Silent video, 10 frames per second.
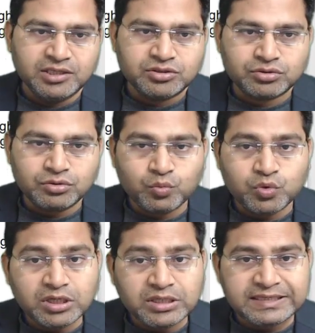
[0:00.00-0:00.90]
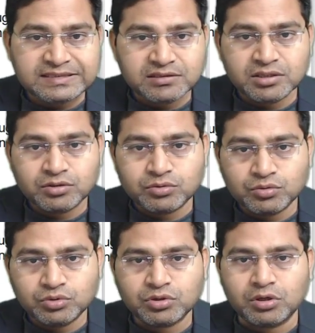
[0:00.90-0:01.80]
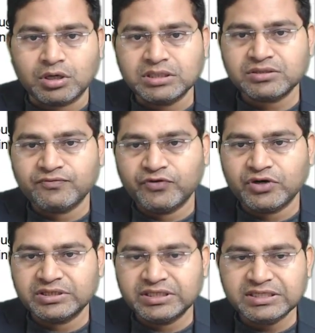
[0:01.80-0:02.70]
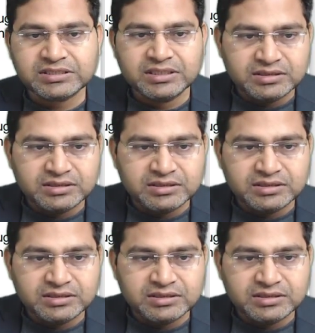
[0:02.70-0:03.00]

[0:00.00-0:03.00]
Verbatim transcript: So what is the root cause for this?